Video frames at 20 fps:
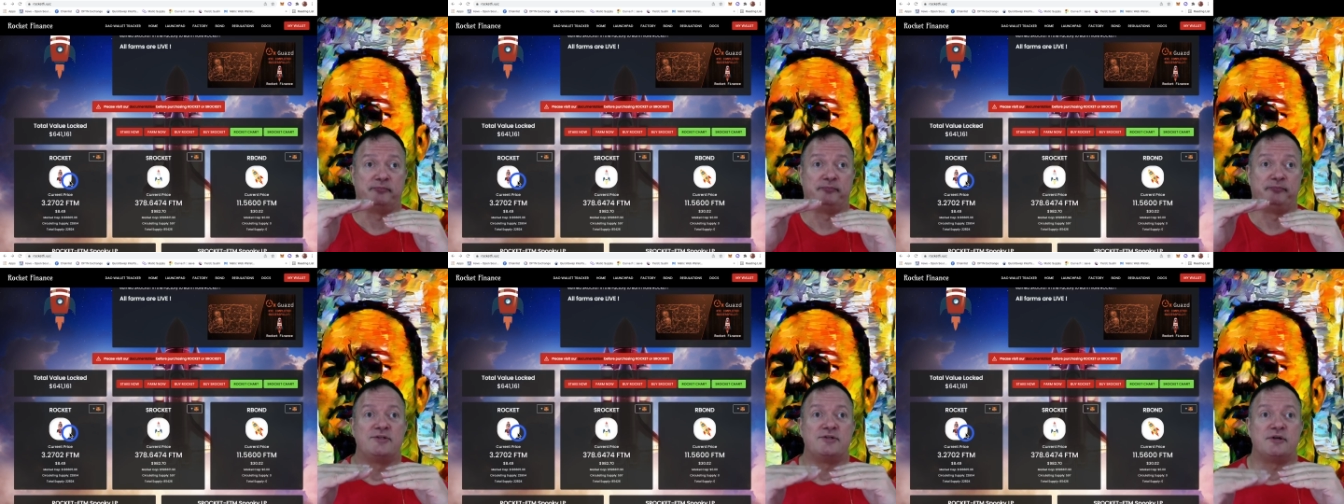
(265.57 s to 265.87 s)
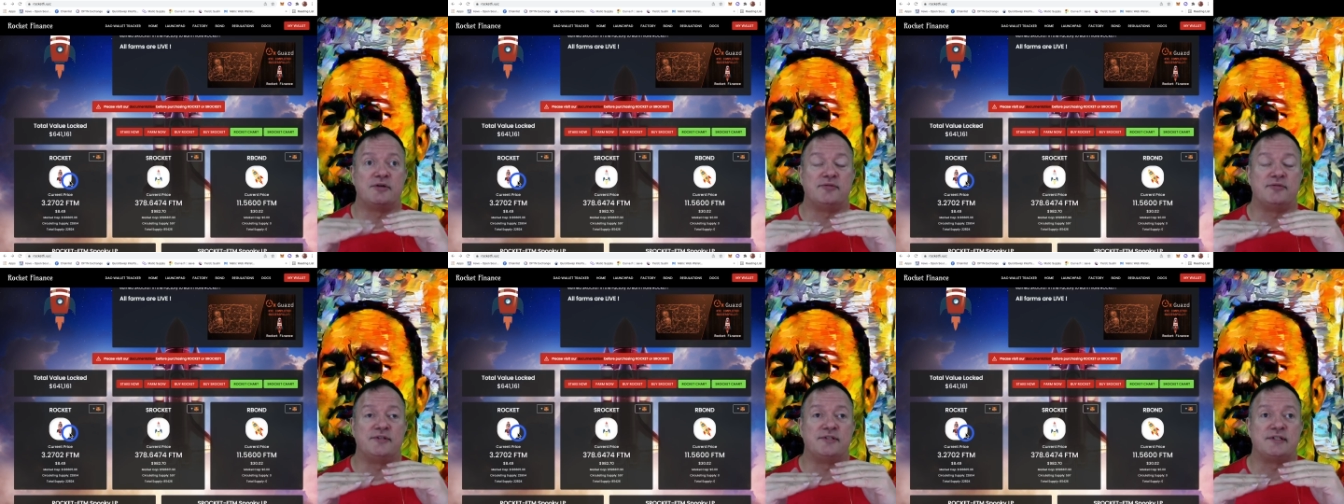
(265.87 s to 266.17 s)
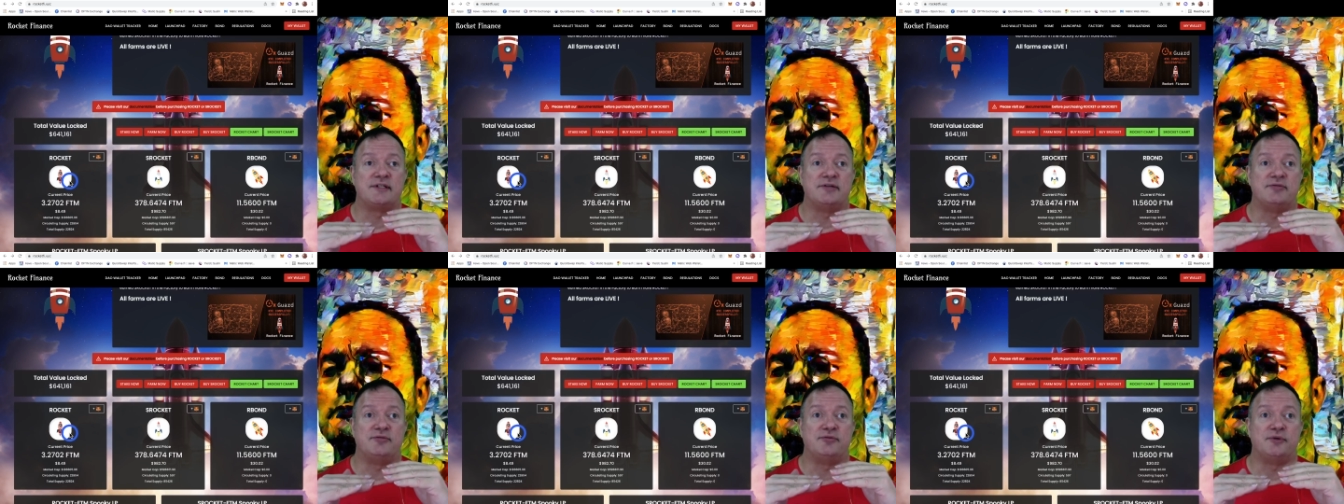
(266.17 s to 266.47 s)
So
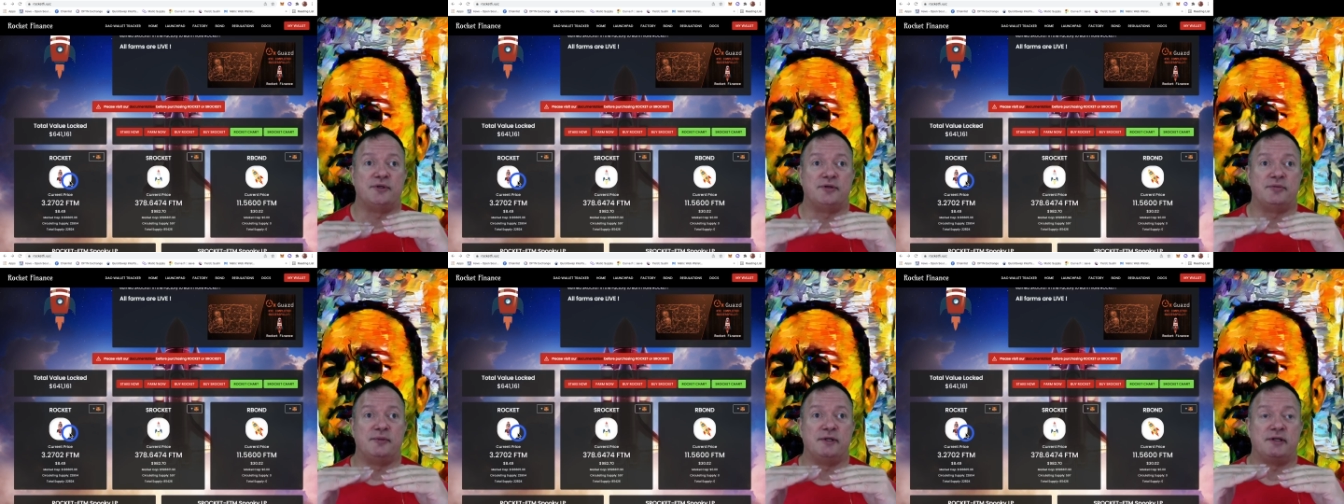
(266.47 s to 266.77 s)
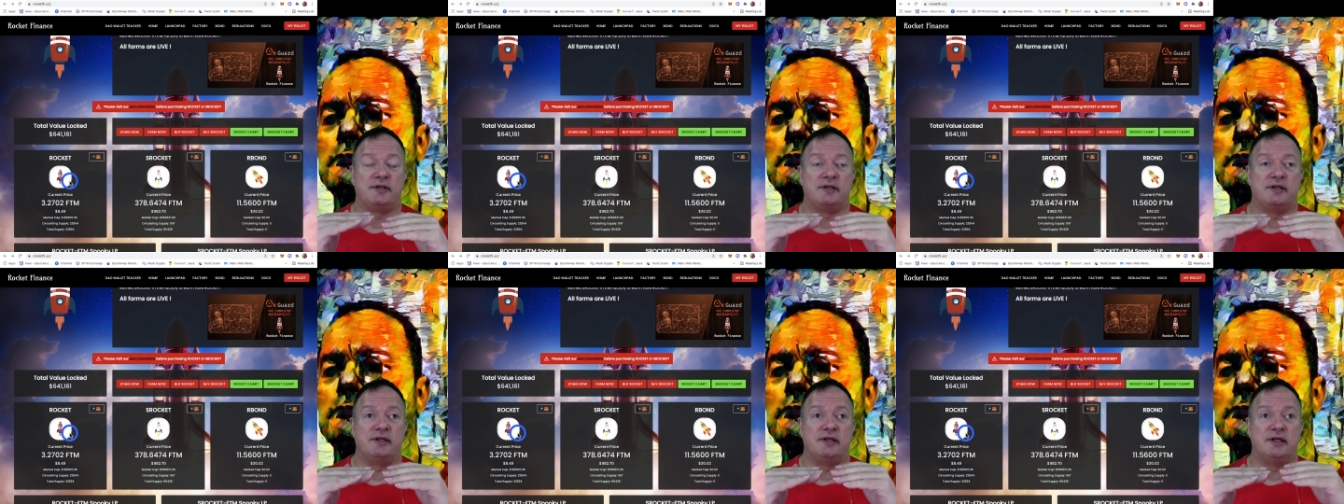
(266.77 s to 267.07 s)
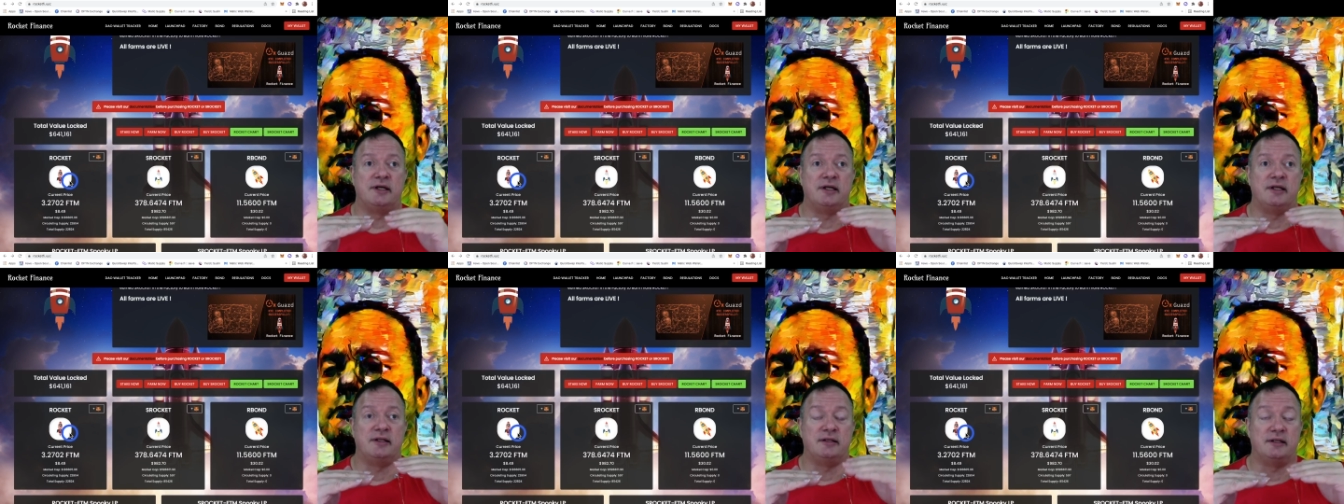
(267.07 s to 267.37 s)
obviously, if you want to make
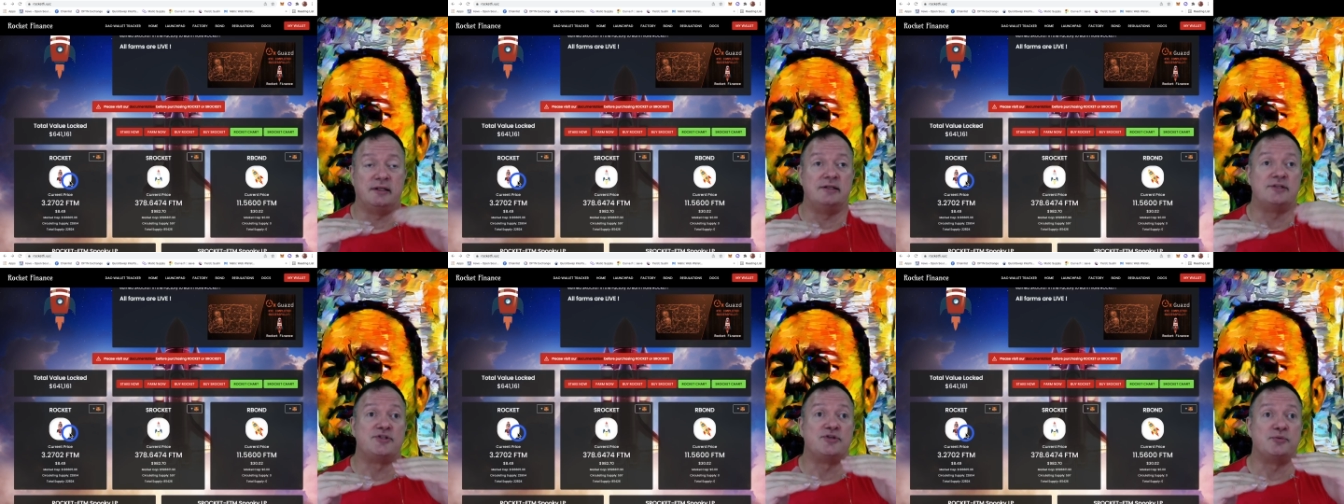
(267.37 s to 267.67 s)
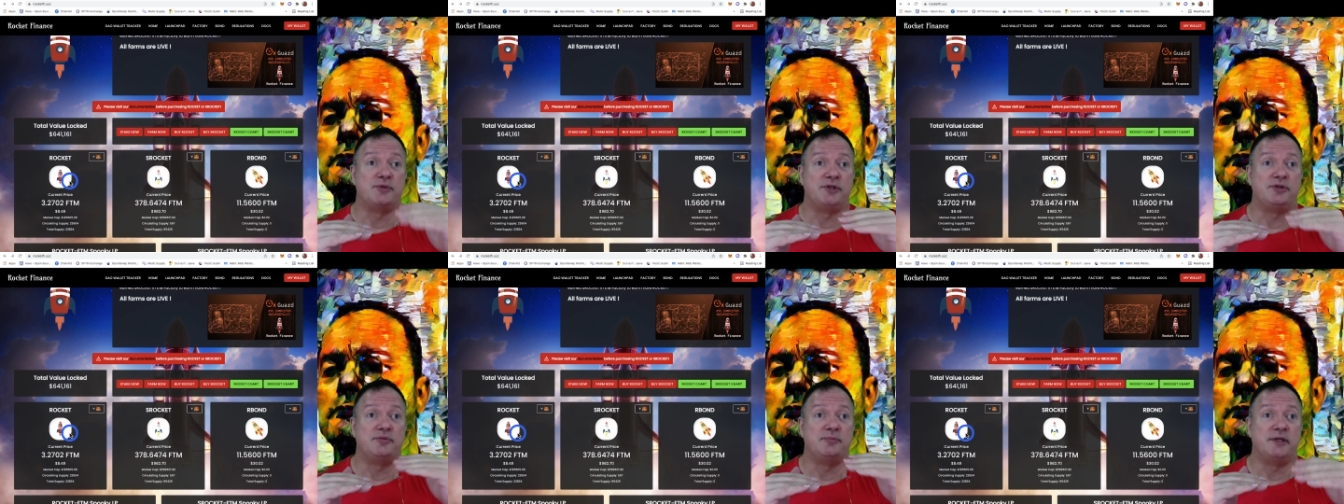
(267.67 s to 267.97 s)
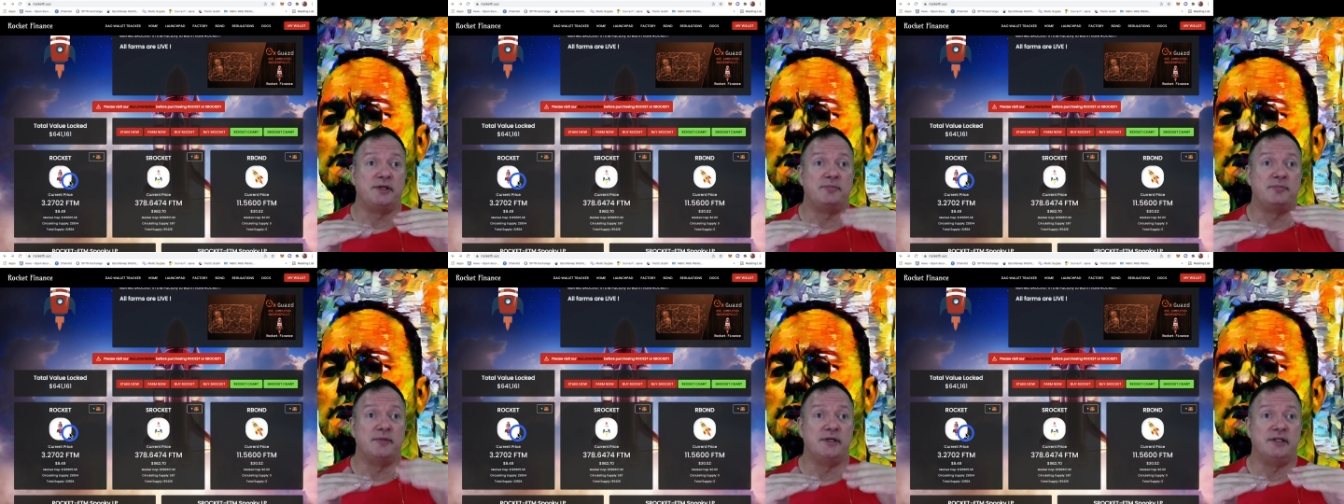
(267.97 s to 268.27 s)
and there's a way to
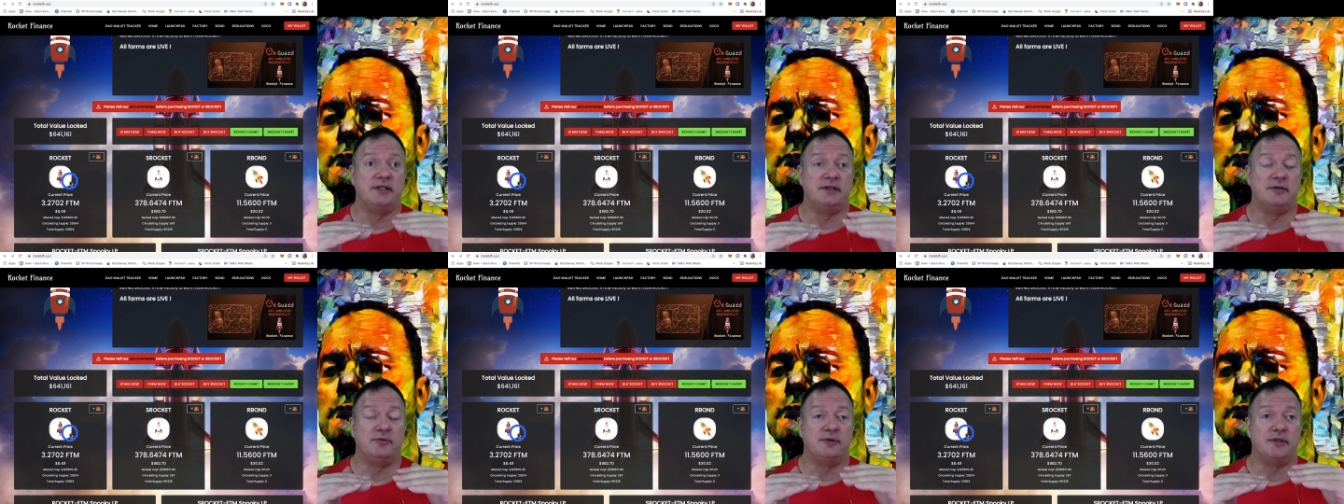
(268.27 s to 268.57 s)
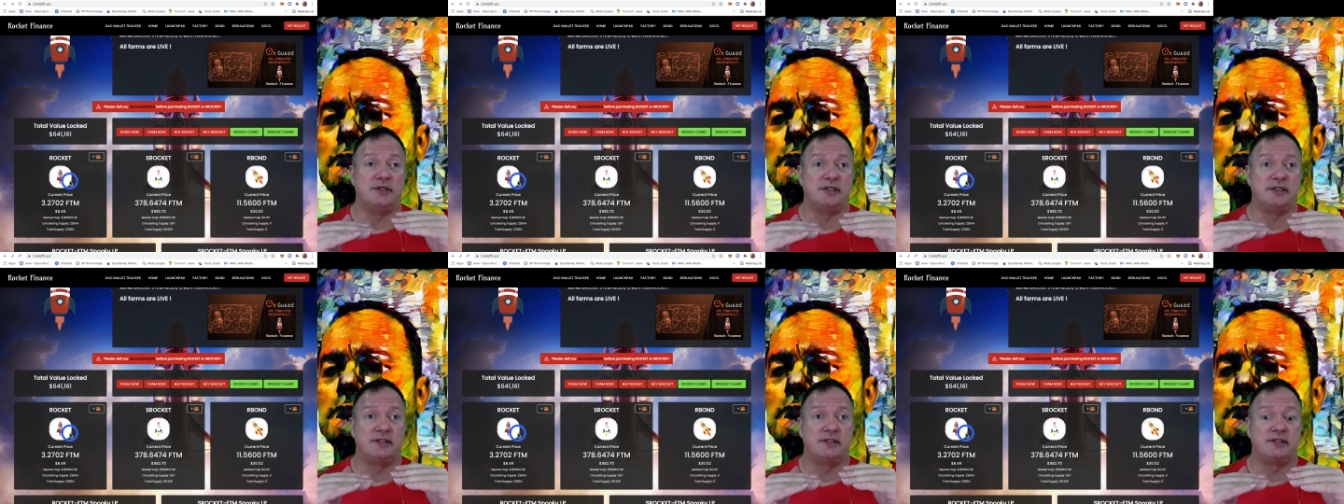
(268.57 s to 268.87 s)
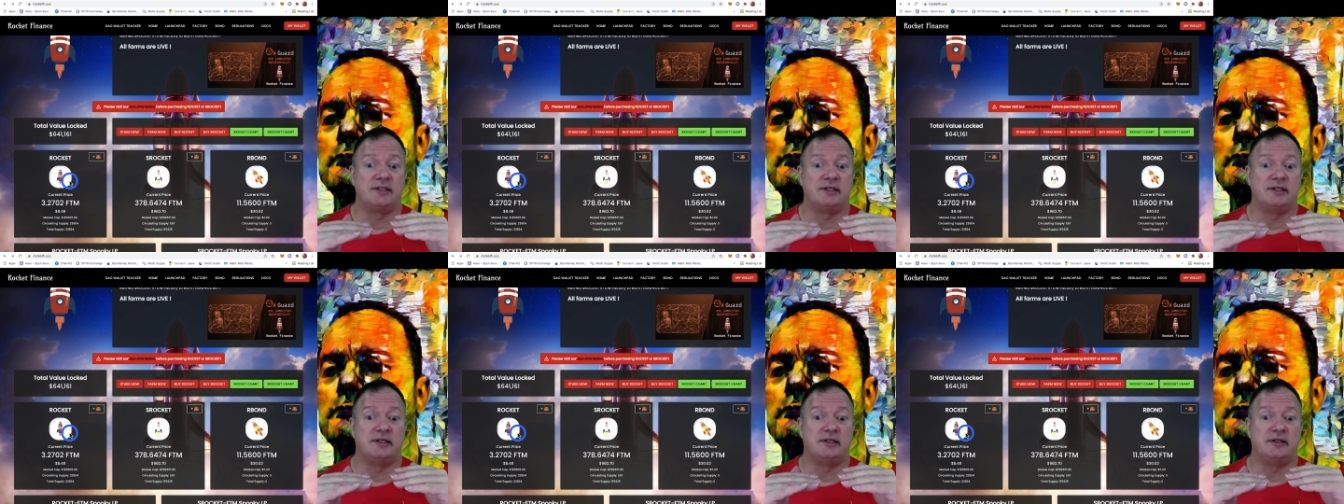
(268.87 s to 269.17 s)
make money with
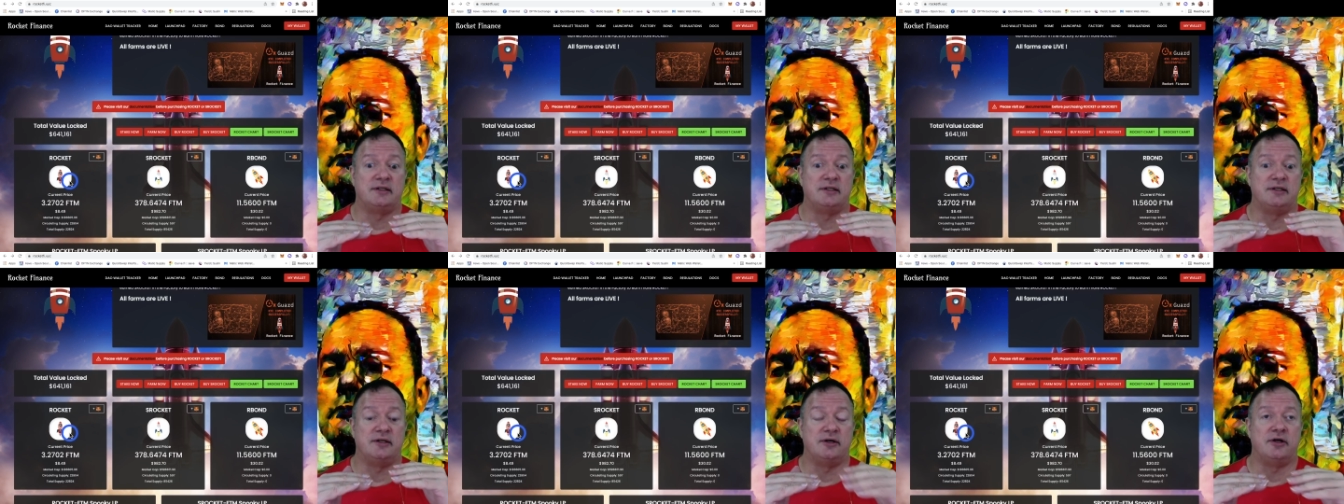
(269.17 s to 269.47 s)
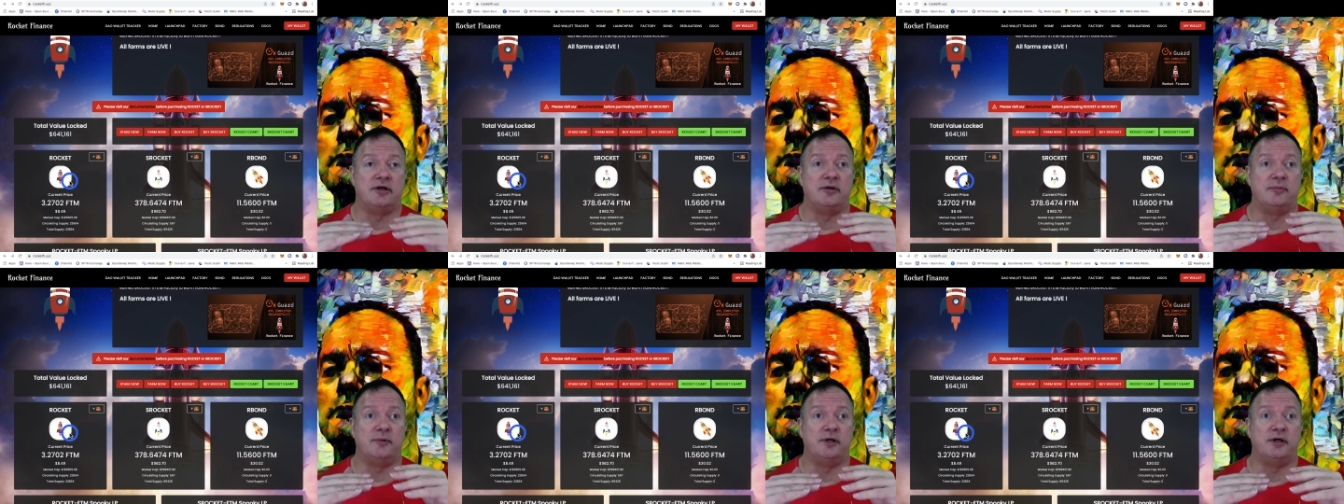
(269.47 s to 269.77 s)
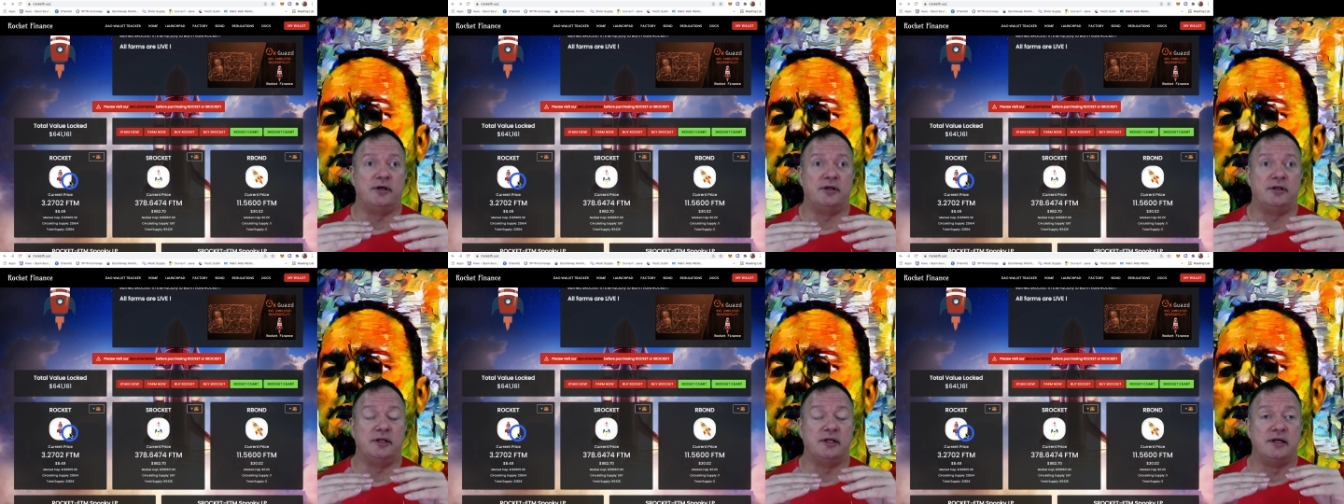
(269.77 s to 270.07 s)
the
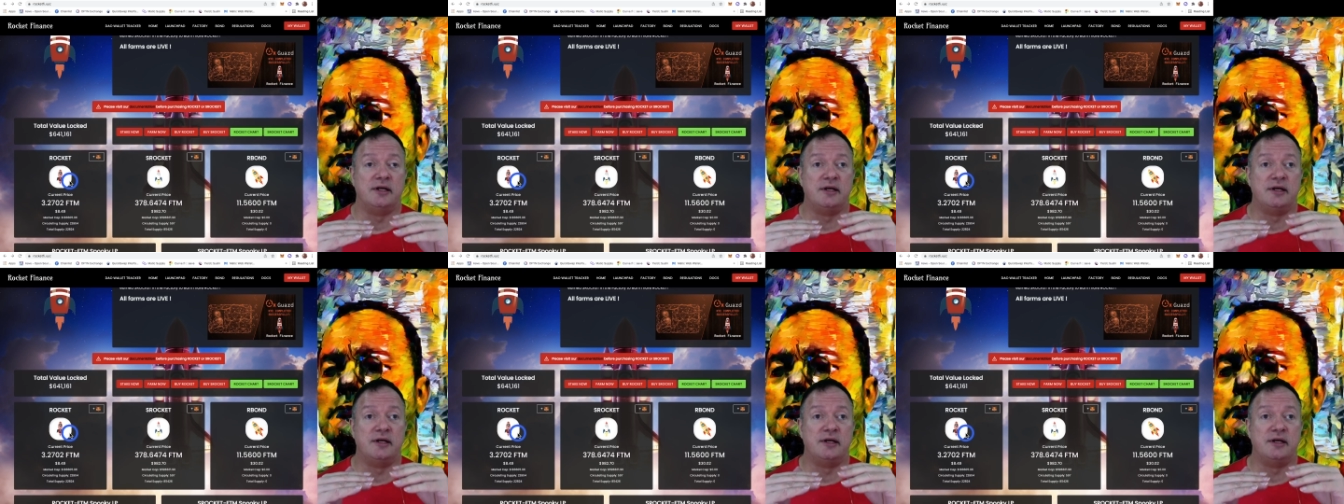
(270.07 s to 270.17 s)
RBond.